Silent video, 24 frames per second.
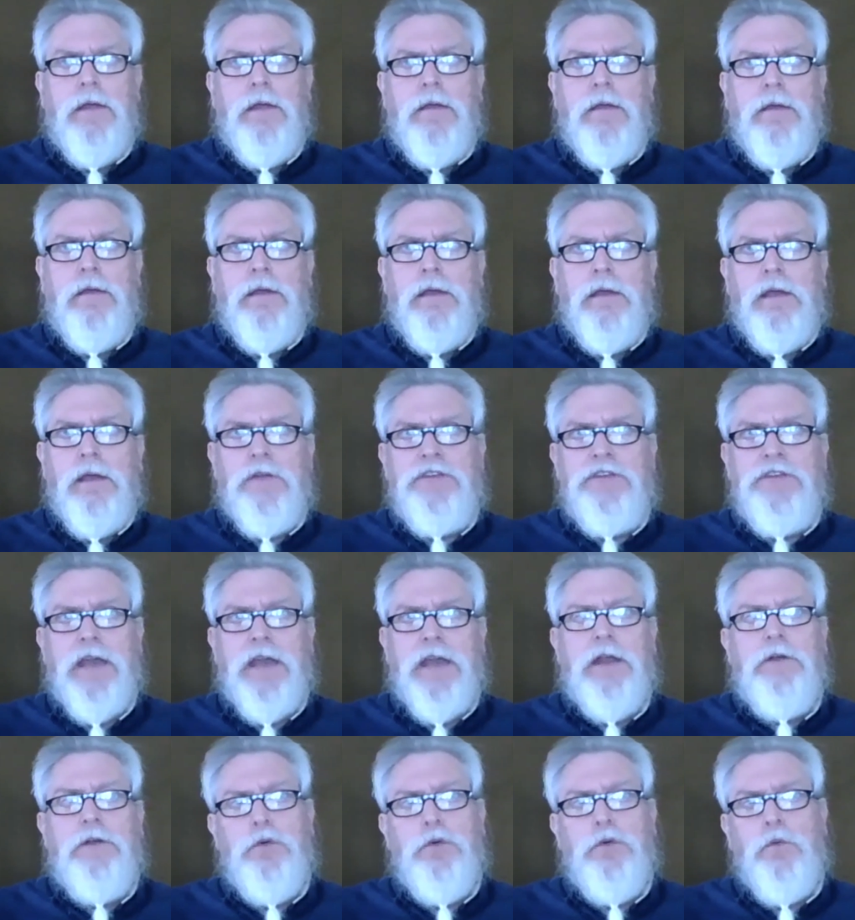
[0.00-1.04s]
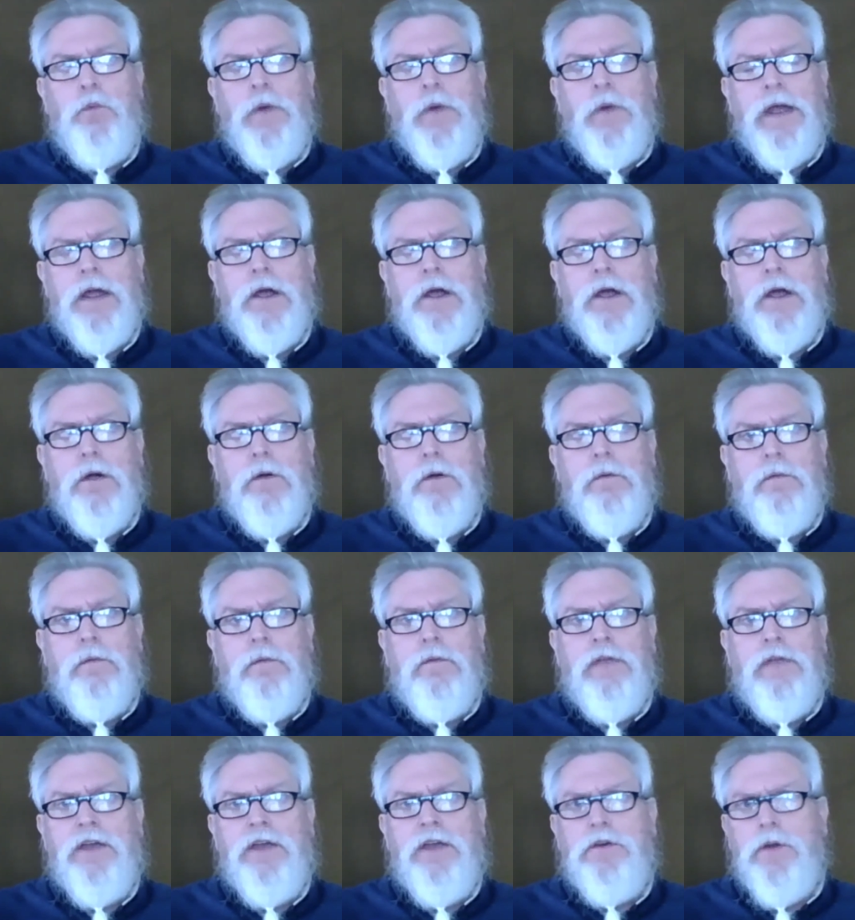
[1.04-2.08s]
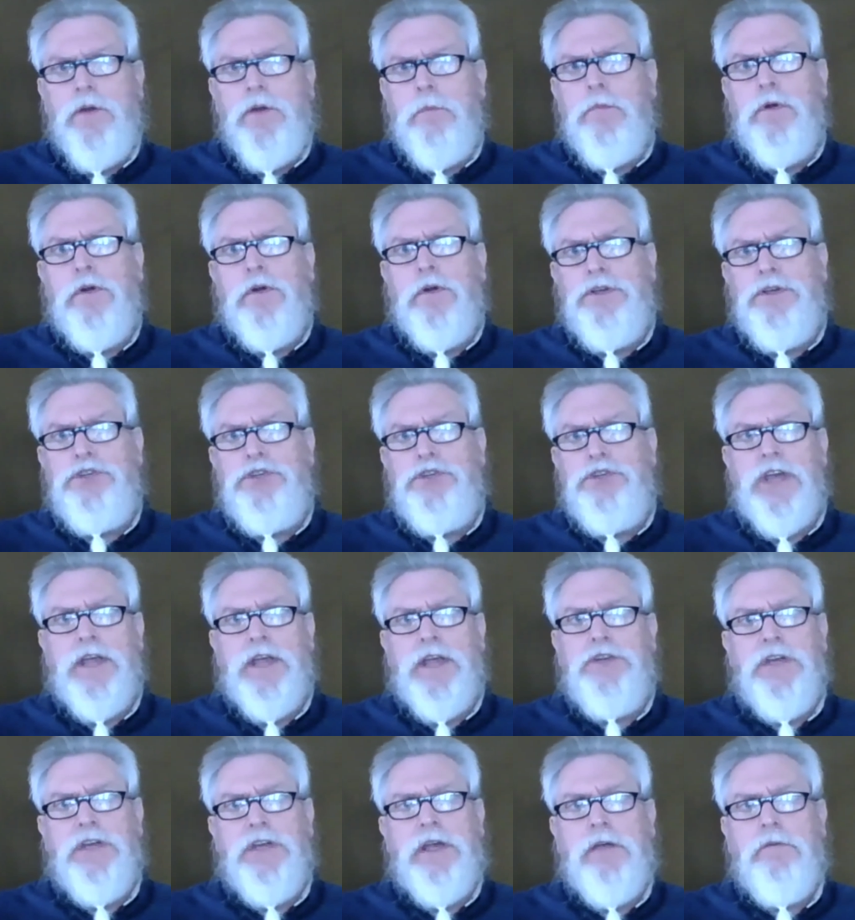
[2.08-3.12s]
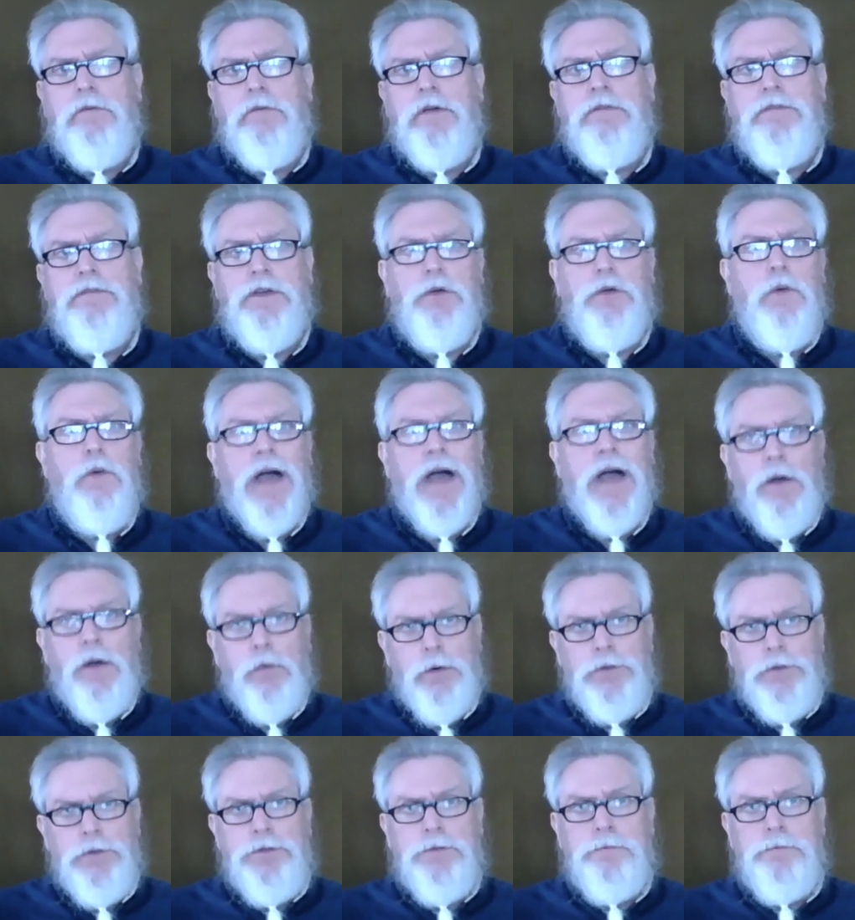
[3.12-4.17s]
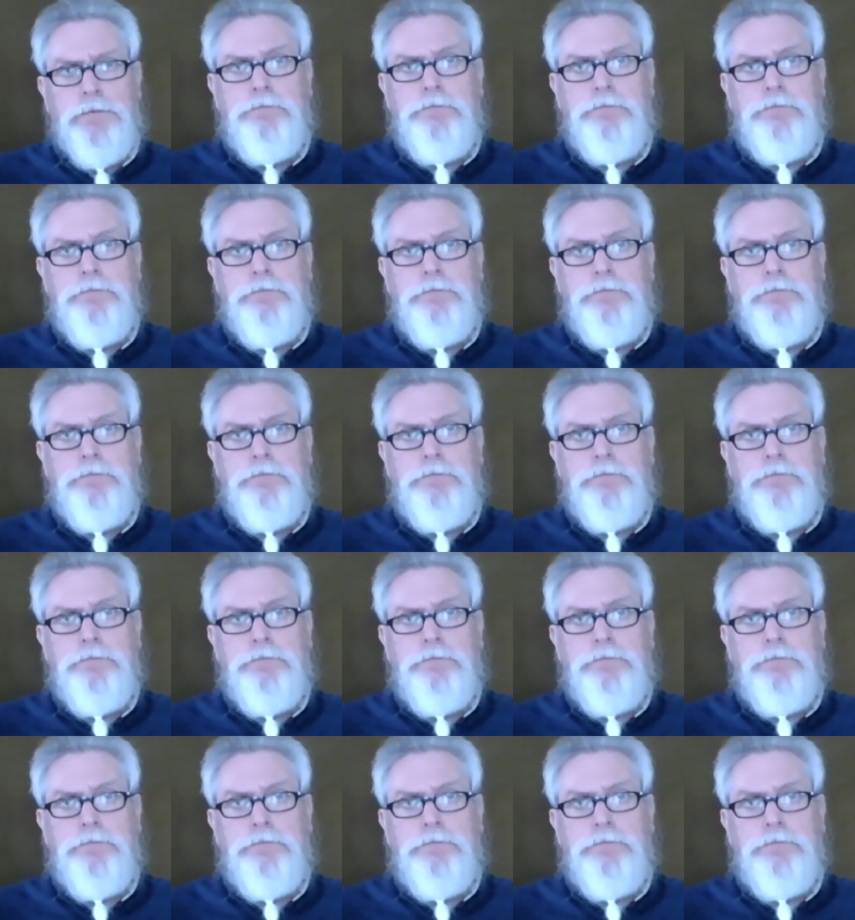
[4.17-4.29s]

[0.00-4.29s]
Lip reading: It's getting to where that number is changing every few hours.